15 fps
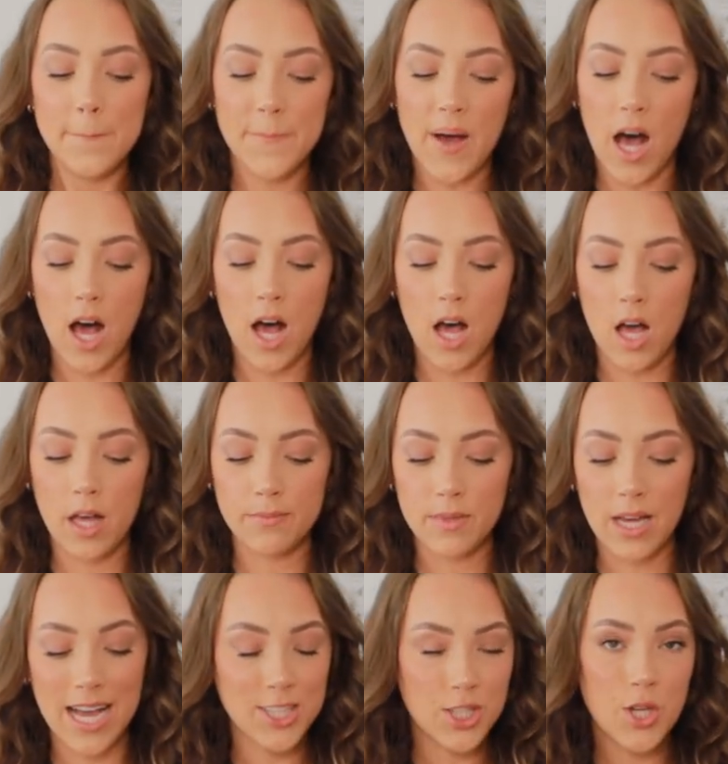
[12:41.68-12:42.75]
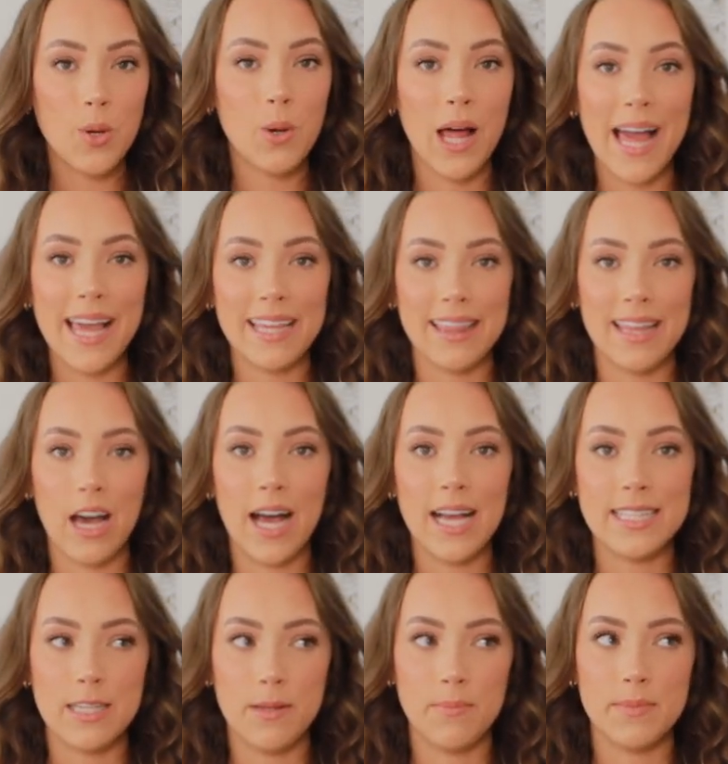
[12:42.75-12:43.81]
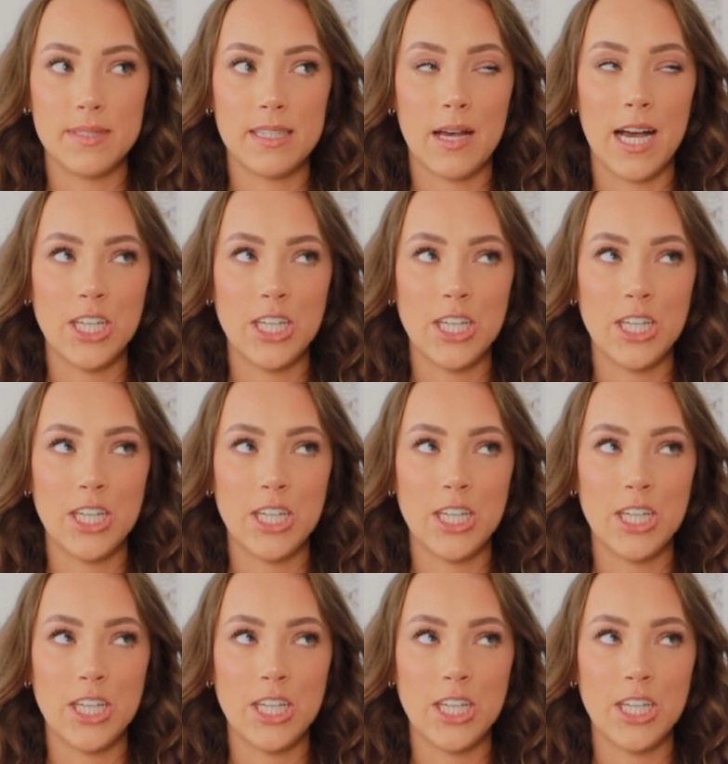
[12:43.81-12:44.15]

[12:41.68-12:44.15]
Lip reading: But I do like the items.